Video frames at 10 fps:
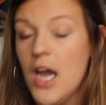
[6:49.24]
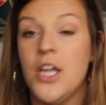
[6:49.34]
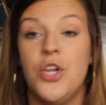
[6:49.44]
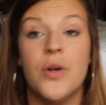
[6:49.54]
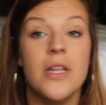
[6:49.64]

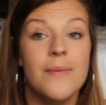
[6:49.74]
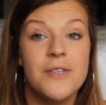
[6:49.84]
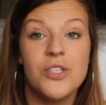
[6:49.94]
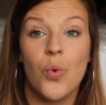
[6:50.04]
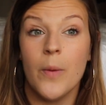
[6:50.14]

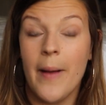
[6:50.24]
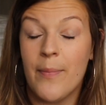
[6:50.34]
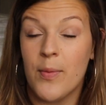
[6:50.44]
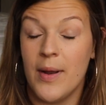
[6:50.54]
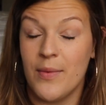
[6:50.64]
eucalyptus or
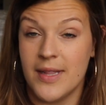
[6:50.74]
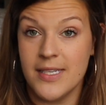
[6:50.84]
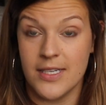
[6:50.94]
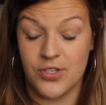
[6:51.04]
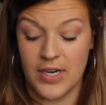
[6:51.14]
peppermint with the
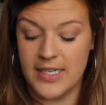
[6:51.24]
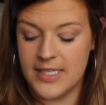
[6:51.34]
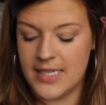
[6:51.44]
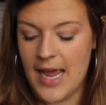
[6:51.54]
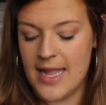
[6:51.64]

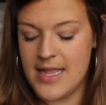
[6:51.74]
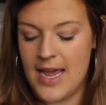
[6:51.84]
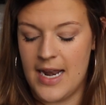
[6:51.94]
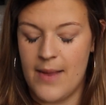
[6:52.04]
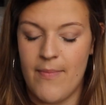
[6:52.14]
citrus, and
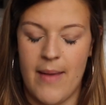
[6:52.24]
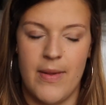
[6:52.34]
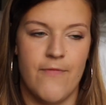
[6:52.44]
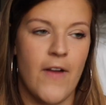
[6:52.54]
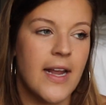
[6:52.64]
then
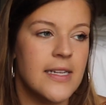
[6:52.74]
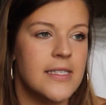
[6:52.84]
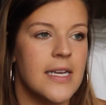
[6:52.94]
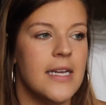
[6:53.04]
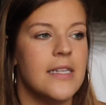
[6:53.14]
maybe
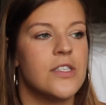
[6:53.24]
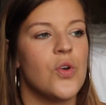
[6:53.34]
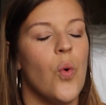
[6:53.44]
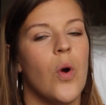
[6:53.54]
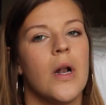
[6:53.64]
frankincense
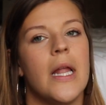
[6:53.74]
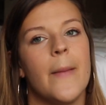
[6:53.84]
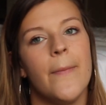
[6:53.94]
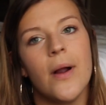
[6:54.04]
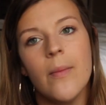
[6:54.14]
or
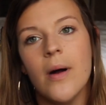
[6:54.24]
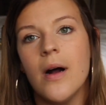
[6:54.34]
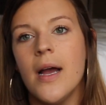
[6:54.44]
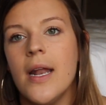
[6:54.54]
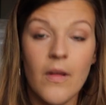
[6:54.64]
like
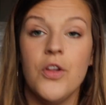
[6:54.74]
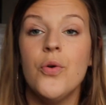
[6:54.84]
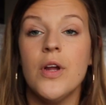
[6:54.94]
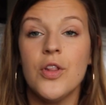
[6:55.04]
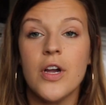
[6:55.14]
bergamot. You
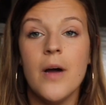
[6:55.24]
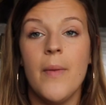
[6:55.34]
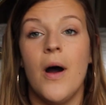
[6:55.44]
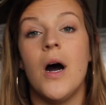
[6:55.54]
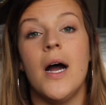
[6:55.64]
can look up
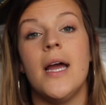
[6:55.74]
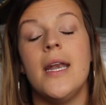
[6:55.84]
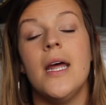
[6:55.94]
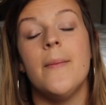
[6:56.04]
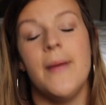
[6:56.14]

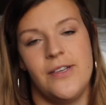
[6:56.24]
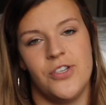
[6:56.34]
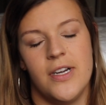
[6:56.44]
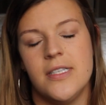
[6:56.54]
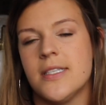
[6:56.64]
on
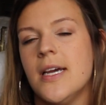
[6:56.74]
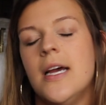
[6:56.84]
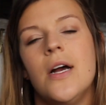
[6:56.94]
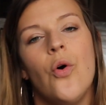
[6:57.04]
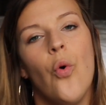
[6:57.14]
Pinterest
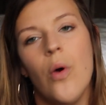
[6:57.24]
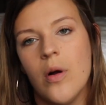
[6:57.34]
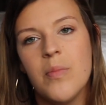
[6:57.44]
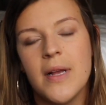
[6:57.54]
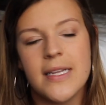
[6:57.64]

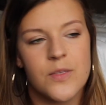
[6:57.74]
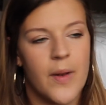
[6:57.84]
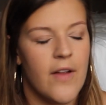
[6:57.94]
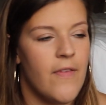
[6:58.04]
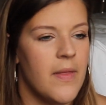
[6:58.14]
oil blends, but
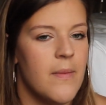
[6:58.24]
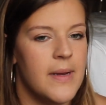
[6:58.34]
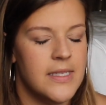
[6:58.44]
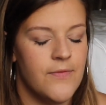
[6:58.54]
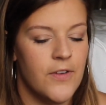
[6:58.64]
I found the
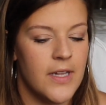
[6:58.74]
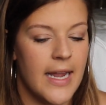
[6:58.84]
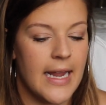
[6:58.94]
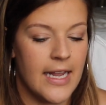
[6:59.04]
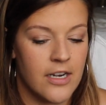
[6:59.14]
best for
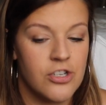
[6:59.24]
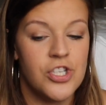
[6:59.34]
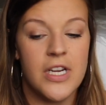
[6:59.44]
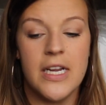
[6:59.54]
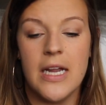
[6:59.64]
like
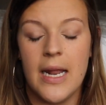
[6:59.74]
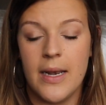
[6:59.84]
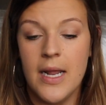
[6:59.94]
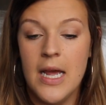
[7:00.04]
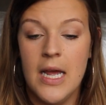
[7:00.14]
energy
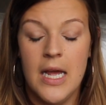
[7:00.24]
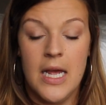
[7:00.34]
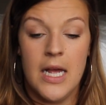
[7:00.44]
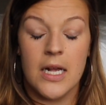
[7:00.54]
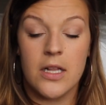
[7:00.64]
and
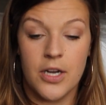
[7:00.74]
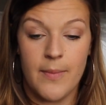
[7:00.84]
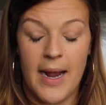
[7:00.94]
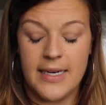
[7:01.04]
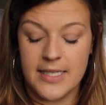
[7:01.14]
clear
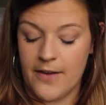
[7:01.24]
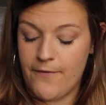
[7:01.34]
mind is like